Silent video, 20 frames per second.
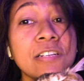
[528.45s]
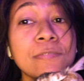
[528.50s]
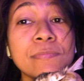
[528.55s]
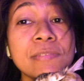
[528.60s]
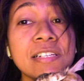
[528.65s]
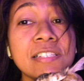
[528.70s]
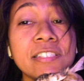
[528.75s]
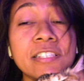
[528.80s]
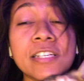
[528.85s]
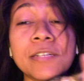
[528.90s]

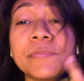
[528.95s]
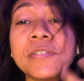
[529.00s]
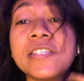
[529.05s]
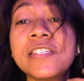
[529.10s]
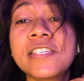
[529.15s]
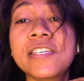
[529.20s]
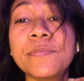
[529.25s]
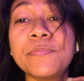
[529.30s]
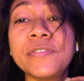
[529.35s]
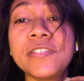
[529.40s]
mask up,
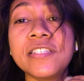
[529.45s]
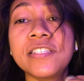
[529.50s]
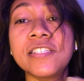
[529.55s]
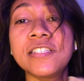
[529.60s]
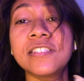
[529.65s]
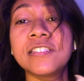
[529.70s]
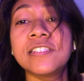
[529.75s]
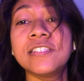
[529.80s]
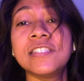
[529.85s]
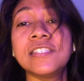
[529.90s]
keep a
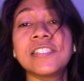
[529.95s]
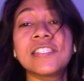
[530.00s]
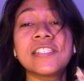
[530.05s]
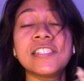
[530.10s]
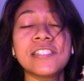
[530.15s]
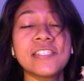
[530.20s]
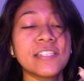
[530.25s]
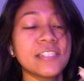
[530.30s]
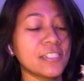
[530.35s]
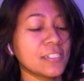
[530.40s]
distance, stay
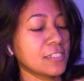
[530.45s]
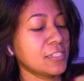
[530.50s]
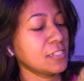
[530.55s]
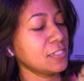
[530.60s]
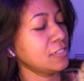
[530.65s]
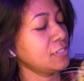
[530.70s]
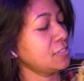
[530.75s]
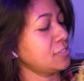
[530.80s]
connected,